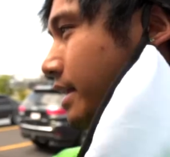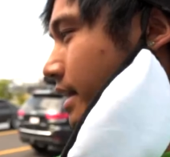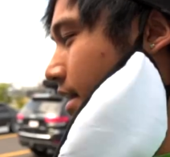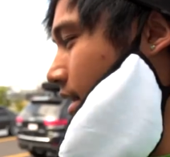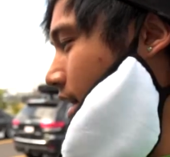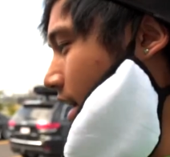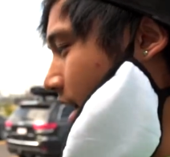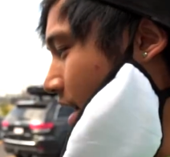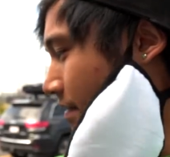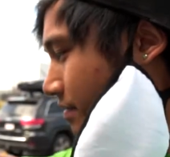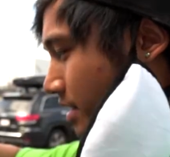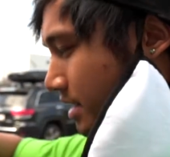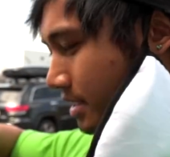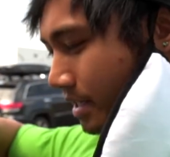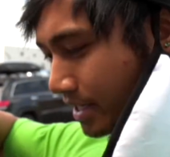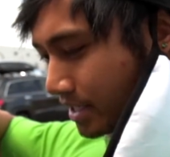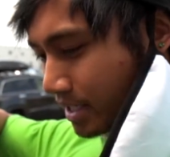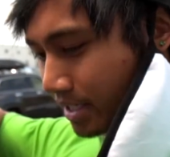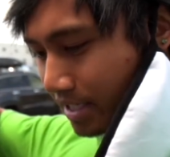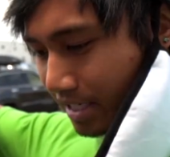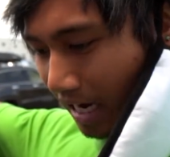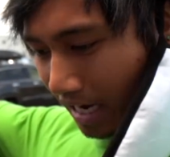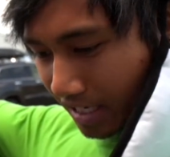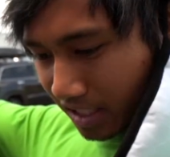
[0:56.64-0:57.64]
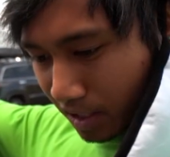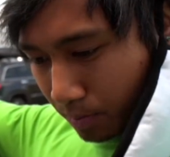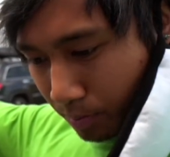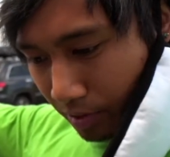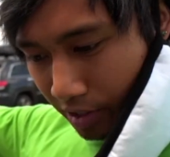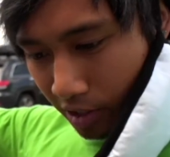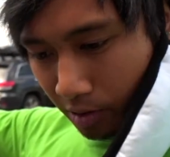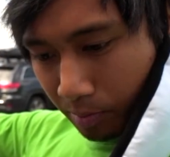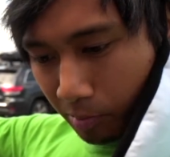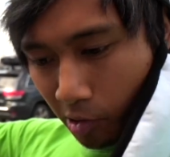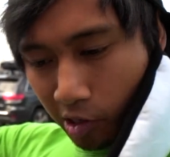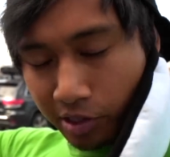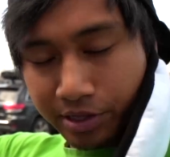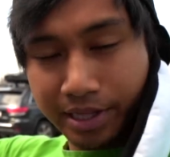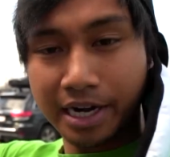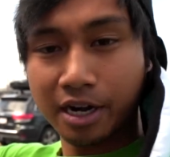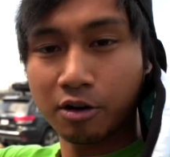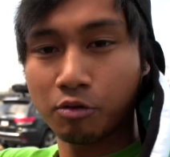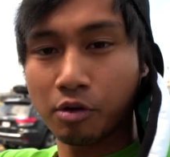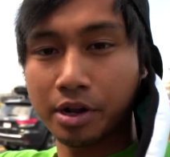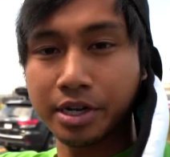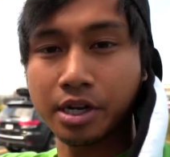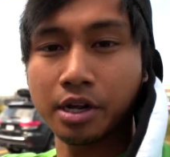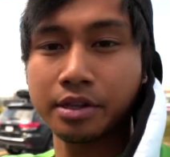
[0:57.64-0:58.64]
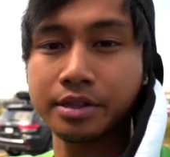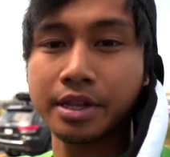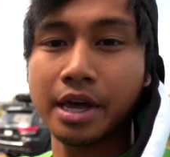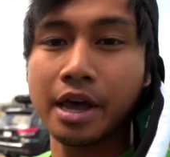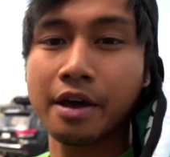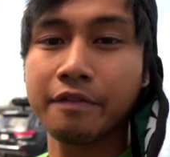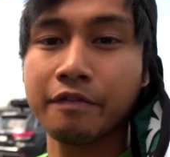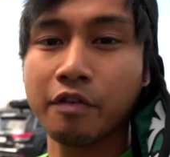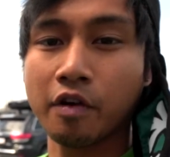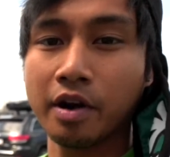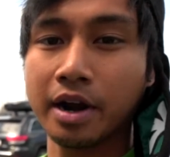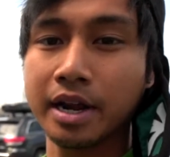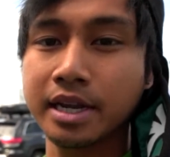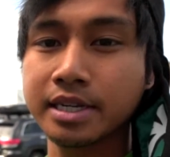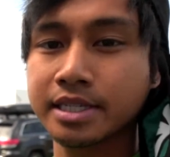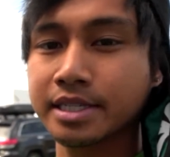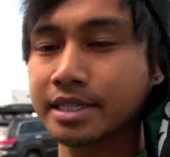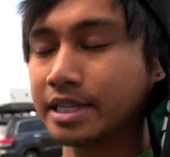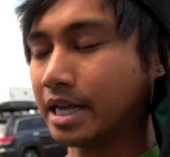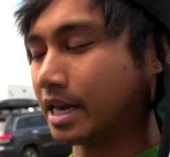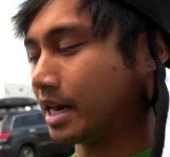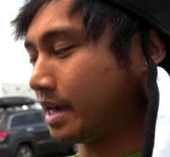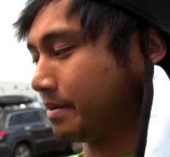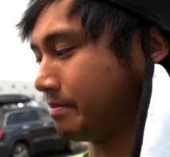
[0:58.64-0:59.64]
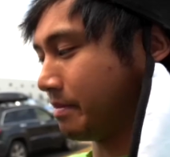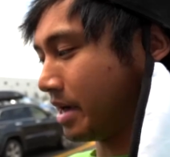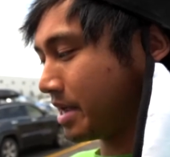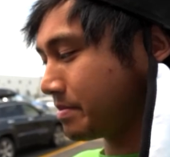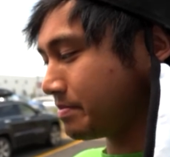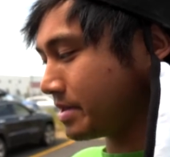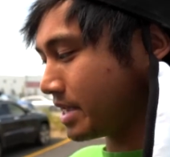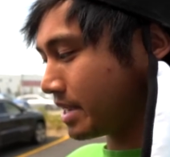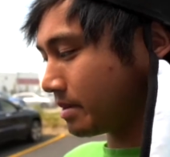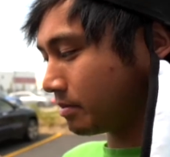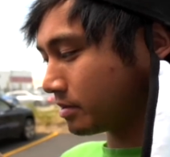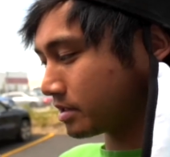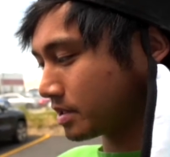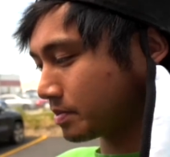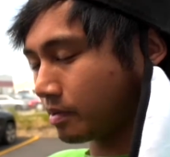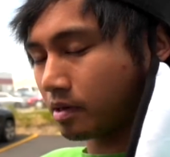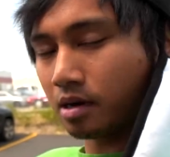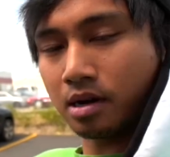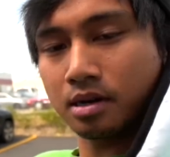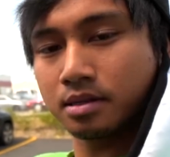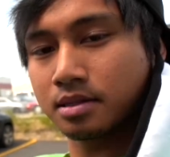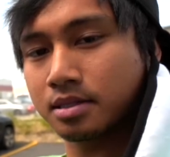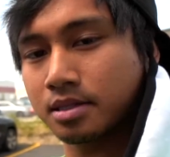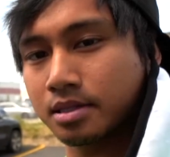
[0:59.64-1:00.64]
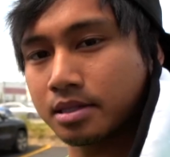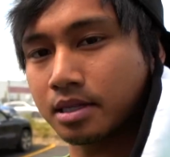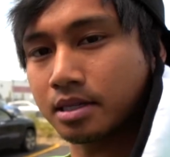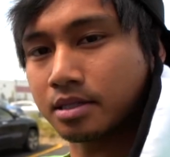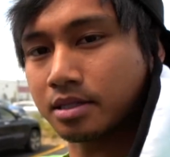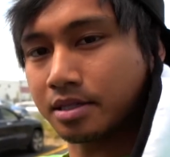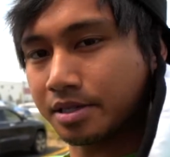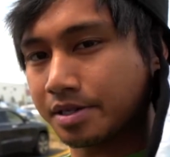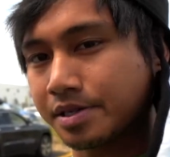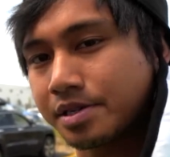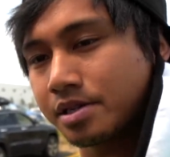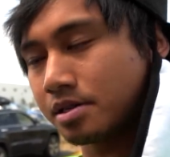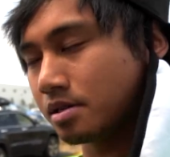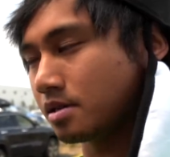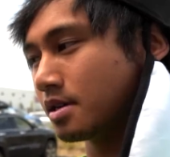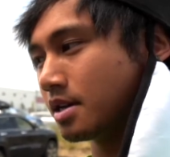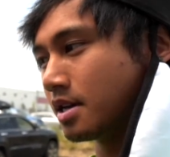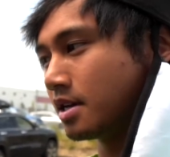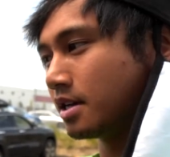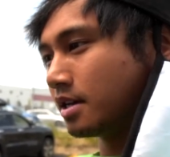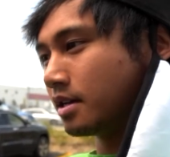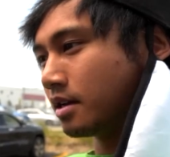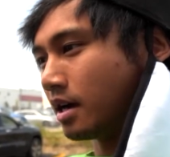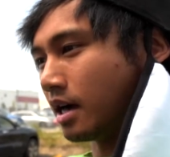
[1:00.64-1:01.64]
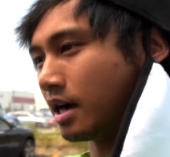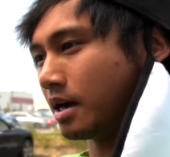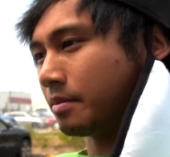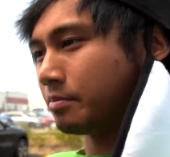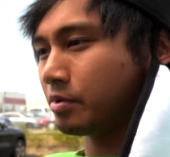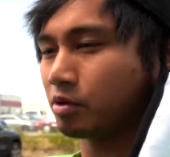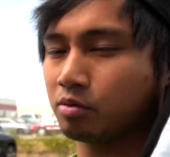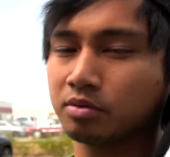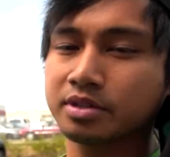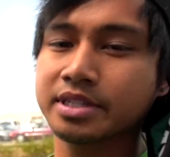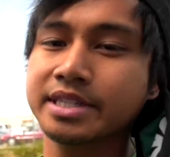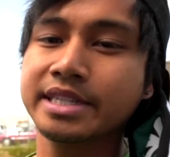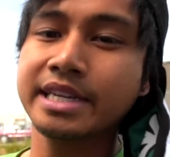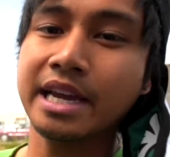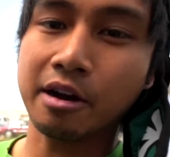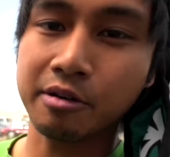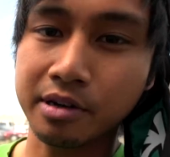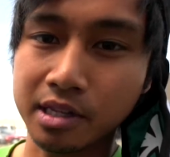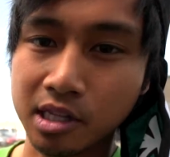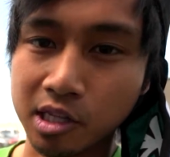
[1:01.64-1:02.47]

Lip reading: then I have this like side splitter part that I run on the FRS that I might be able to put on this thing too, but we'll see how it